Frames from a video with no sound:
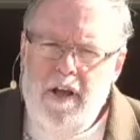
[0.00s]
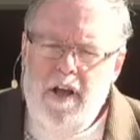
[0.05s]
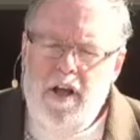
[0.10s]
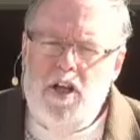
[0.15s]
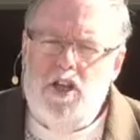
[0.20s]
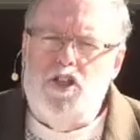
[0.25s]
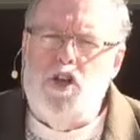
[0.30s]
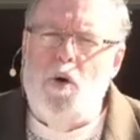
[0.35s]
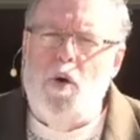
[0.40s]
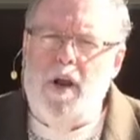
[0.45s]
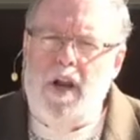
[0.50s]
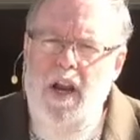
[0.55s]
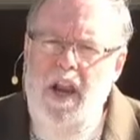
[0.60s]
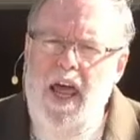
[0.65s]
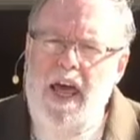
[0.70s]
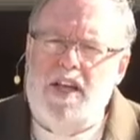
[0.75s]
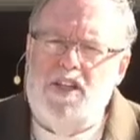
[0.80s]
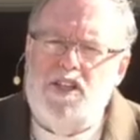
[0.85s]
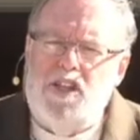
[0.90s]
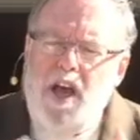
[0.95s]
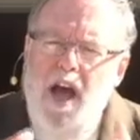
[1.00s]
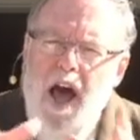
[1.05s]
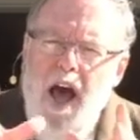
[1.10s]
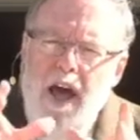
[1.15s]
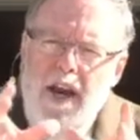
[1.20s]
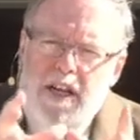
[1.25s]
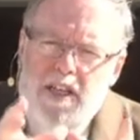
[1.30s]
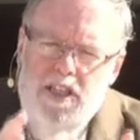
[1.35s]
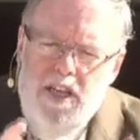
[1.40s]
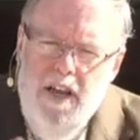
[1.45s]
So unless
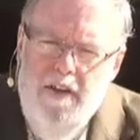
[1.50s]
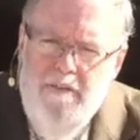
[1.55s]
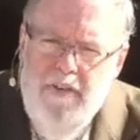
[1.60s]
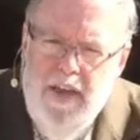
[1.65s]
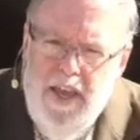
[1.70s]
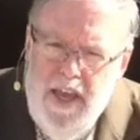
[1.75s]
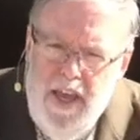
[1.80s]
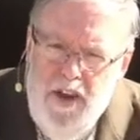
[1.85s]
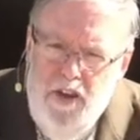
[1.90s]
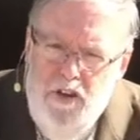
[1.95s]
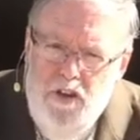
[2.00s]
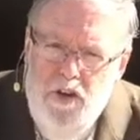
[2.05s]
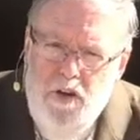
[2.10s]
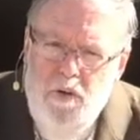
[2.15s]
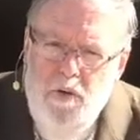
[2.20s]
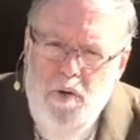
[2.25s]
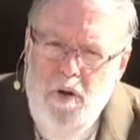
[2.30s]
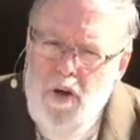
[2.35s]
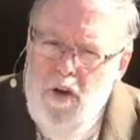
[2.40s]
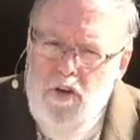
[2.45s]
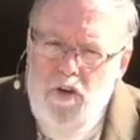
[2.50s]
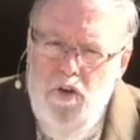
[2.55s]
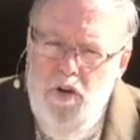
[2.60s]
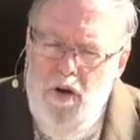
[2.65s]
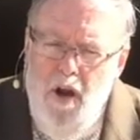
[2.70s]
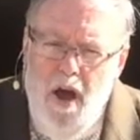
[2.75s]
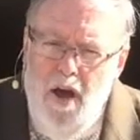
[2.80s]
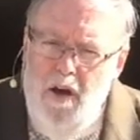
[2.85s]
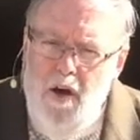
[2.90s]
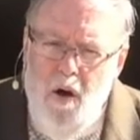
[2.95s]
God is living in you, you're
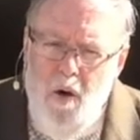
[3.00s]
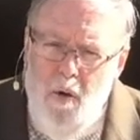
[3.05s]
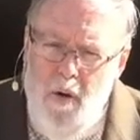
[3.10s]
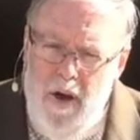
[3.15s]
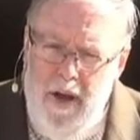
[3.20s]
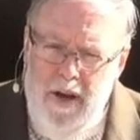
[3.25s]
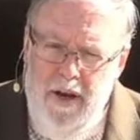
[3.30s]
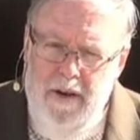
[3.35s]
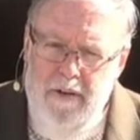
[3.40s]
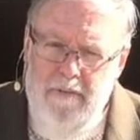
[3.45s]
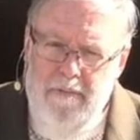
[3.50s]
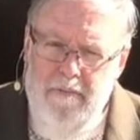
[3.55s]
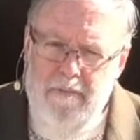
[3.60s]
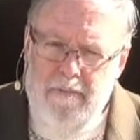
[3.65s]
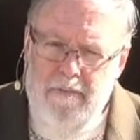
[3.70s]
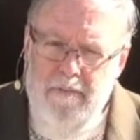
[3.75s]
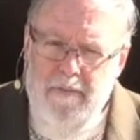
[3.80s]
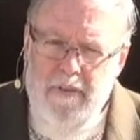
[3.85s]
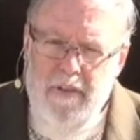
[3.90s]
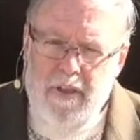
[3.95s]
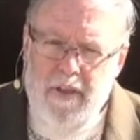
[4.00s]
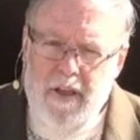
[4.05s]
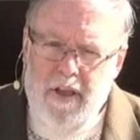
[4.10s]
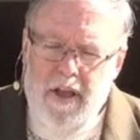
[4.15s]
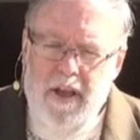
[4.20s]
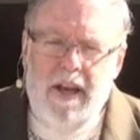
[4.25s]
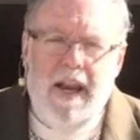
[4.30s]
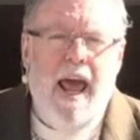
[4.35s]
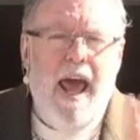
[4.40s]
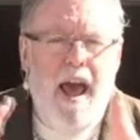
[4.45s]
not going.
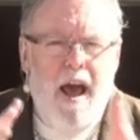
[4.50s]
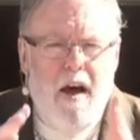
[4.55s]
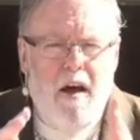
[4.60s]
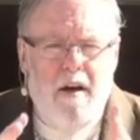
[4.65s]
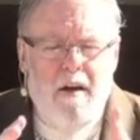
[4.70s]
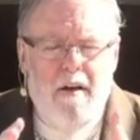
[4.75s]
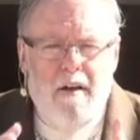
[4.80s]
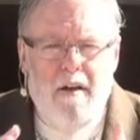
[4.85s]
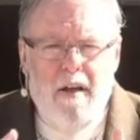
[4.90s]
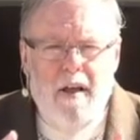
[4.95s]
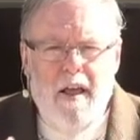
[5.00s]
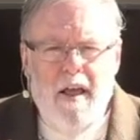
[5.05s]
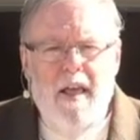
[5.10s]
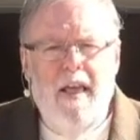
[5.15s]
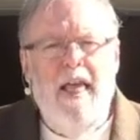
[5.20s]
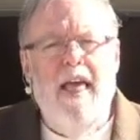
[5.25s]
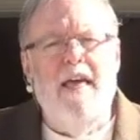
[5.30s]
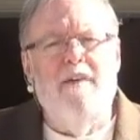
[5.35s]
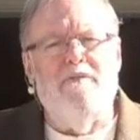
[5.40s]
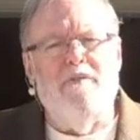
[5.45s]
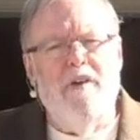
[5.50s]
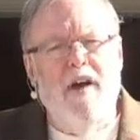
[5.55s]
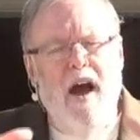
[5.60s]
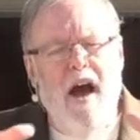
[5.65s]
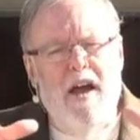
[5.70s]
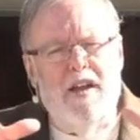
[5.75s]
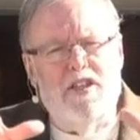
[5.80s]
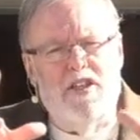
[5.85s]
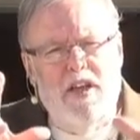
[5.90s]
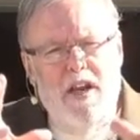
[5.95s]
Now, if
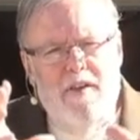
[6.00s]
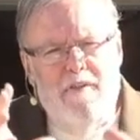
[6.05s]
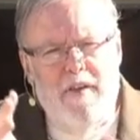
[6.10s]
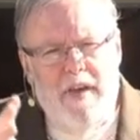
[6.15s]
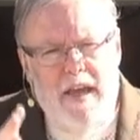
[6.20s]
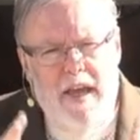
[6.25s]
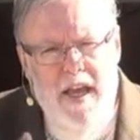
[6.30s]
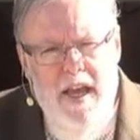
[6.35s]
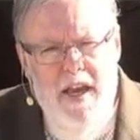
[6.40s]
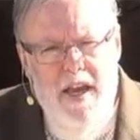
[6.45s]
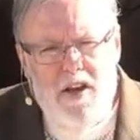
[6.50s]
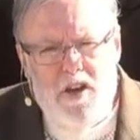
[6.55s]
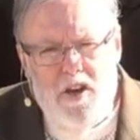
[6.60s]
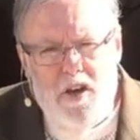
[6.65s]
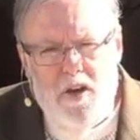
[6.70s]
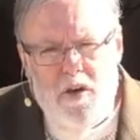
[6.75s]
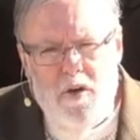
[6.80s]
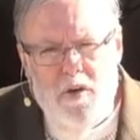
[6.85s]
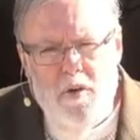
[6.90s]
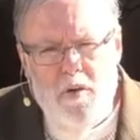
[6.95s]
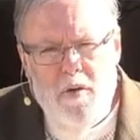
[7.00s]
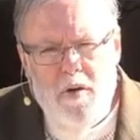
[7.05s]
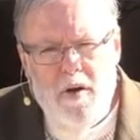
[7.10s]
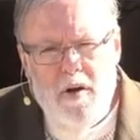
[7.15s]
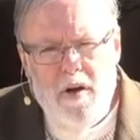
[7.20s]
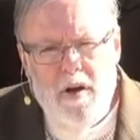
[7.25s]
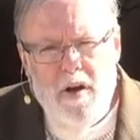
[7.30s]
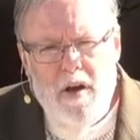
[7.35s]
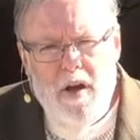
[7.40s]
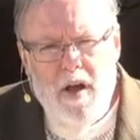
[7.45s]
God's living in you,
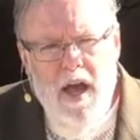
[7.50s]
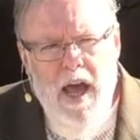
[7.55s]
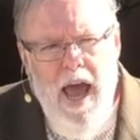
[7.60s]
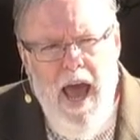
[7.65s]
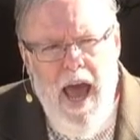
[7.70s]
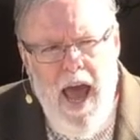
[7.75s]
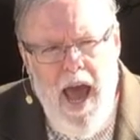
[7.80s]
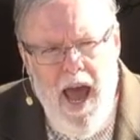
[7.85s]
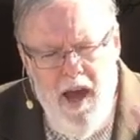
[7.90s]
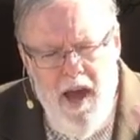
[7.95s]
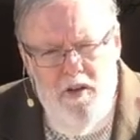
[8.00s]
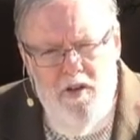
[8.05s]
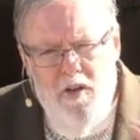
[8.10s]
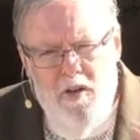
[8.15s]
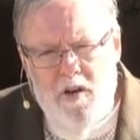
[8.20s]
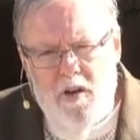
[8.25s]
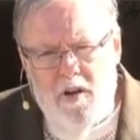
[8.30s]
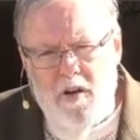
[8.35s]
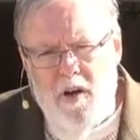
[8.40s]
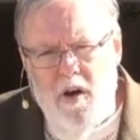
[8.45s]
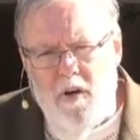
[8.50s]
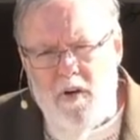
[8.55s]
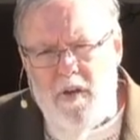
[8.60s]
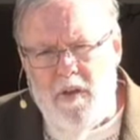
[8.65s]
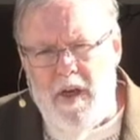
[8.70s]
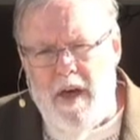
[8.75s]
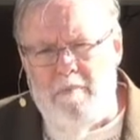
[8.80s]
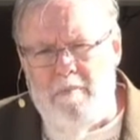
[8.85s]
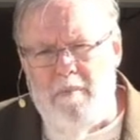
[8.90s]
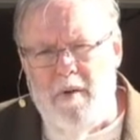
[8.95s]
how are you going to go to
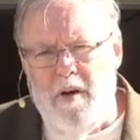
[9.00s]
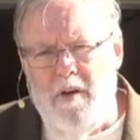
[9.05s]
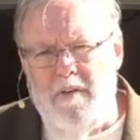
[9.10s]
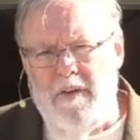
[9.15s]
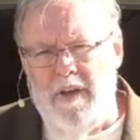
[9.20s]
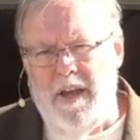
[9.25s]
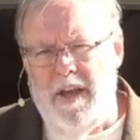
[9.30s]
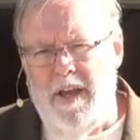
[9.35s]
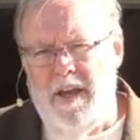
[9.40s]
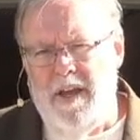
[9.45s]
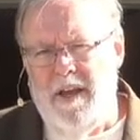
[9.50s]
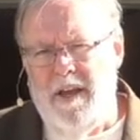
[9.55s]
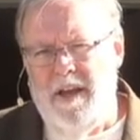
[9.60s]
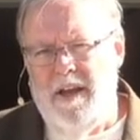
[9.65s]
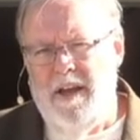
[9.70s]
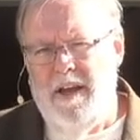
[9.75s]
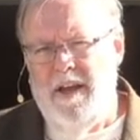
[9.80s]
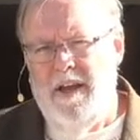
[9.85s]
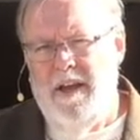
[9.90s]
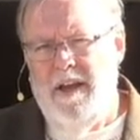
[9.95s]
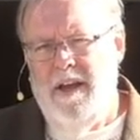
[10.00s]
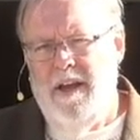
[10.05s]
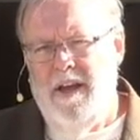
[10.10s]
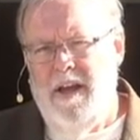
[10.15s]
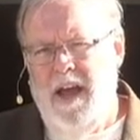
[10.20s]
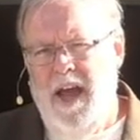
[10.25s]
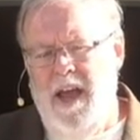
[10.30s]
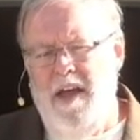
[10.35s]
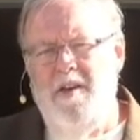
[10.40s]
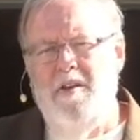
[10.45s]
that movie?
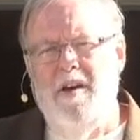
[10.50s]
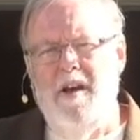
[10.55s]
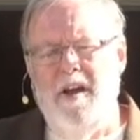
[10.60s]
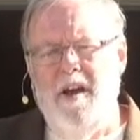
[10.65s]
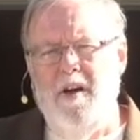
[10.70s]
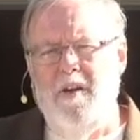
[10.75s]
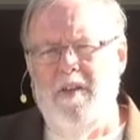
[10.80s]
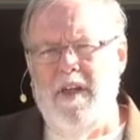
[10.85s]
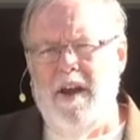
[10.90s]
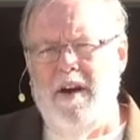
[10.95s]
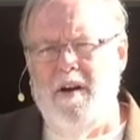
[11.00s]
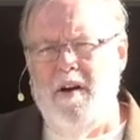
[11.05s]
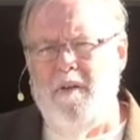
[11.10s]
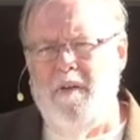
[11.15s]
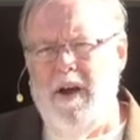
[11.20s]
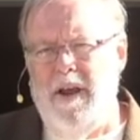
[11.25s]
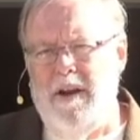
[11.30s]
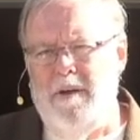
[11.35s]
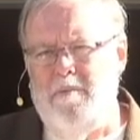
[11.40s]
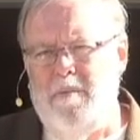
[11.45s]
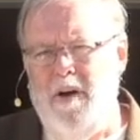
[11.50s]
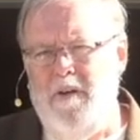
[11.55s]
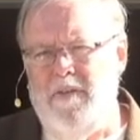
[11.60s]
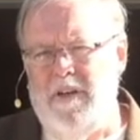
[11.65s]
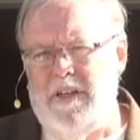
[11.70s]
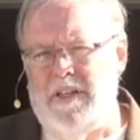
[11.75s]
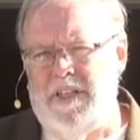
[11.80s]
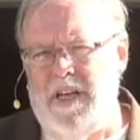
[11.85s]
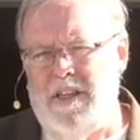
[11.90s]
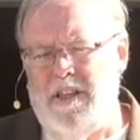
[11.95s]
How are you going to go to that R rated movie
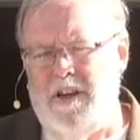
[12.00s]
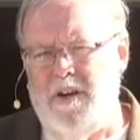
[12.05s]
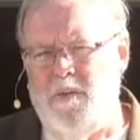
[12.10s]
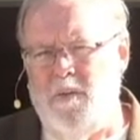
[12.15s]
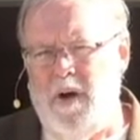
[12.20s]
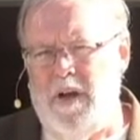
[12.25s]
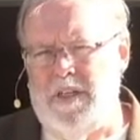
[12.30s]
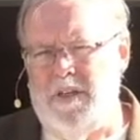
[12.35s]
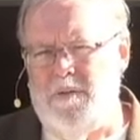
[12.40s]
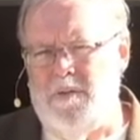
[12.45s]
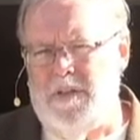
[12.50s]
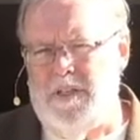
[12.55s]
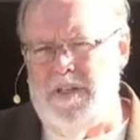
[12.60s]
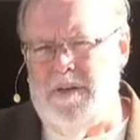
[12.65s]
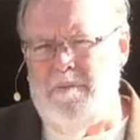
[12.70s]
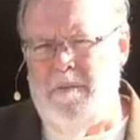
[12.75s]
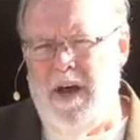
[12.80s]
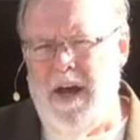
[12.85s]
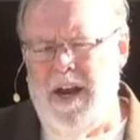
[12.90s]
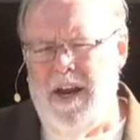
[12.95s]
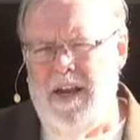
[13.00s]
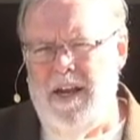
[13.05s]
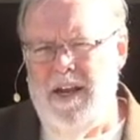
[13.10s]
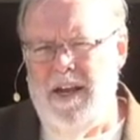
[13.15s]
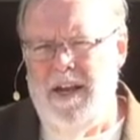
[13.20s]
and sit there and watch it with somebody?